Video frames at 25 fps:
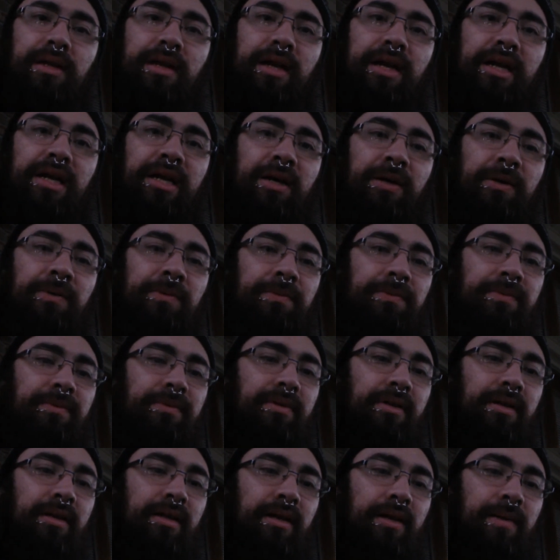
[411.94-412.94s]
you know.
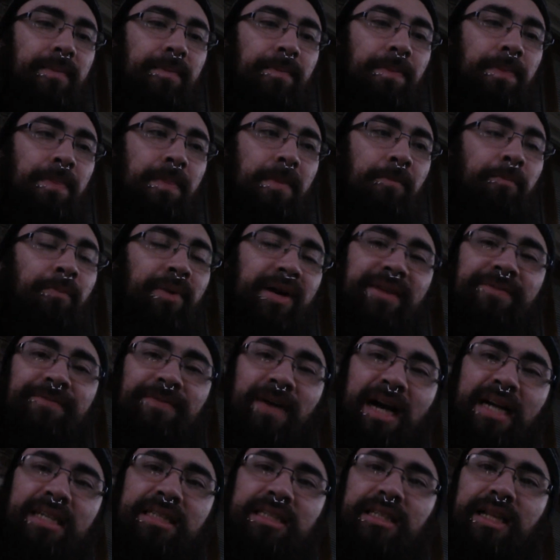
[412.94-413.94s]
But if
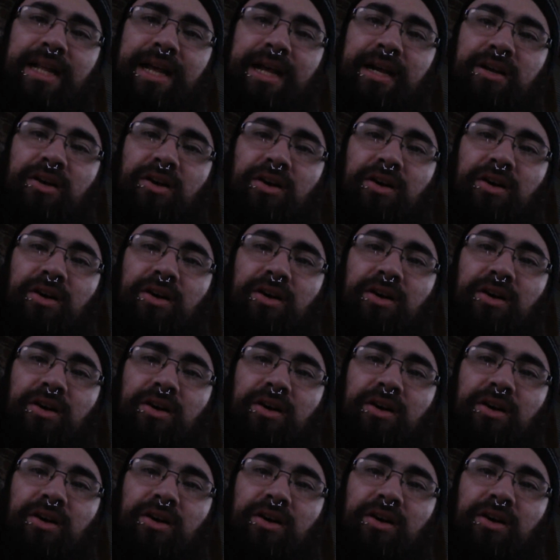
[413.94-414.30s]
I slack